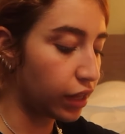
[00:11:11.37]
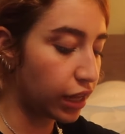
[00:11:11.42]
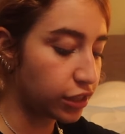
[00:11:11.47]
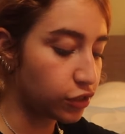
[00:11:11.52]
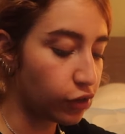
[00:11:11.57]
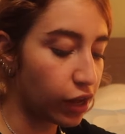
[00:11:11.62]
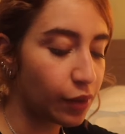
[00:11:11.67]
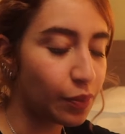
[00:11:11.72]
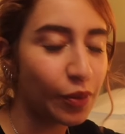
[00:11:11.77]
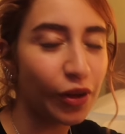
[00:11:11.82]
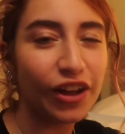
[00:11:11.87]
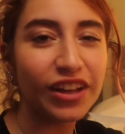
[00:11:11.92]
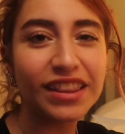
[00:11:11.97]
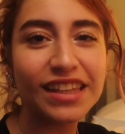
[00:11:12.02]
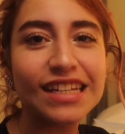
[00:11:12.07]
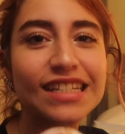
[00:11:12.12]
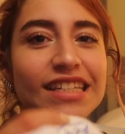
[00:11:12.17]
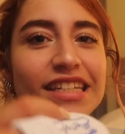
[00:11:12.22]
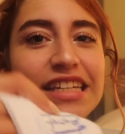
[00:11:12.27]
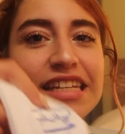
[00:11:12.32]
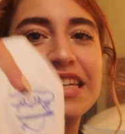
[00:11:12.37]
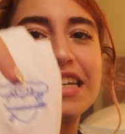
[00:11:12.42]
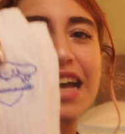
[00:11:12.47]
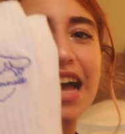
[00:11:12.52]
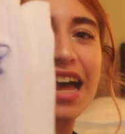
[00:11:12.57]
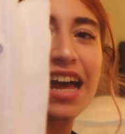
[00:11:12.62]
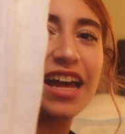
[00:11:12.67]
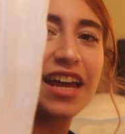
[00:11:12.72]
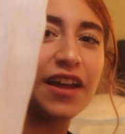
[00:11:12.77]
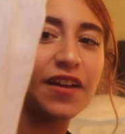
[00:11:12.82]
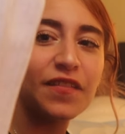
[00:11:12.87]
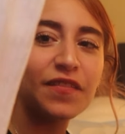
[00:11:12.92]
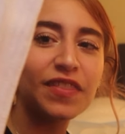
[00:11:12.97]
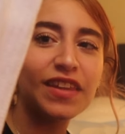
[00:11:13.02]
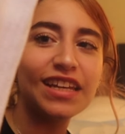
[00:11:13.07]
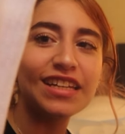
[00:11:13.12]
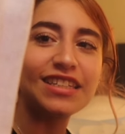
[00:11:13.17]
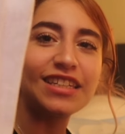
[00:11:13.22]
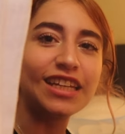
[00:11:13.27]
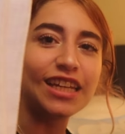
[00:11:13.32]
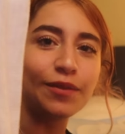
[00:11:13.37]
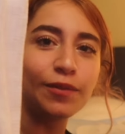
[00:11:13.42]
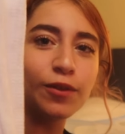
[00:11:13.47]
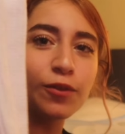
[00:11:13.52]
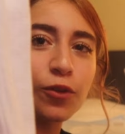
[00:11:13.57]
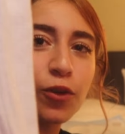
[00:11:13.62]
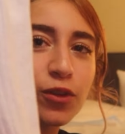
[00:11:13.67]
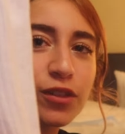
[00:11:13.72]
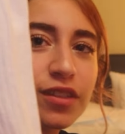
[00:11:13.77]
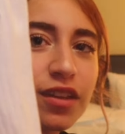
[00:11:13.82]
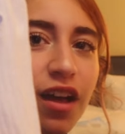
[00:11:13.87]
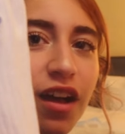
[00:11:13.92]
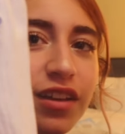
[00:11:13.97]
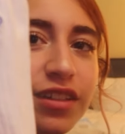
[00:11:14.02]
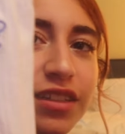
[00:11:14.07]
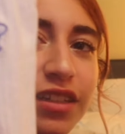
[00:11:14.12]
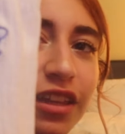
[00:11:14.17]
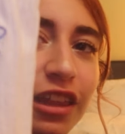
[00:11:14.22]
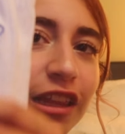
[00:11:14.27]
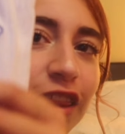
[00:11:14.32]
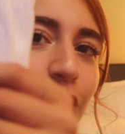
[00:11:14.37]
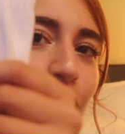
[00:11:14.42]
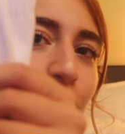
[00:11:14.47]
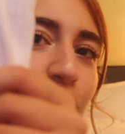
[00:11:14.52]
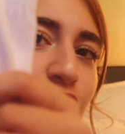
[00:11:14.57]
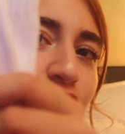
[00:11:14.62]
And so I bought these knee-high cinnamon roll socks because I thought they were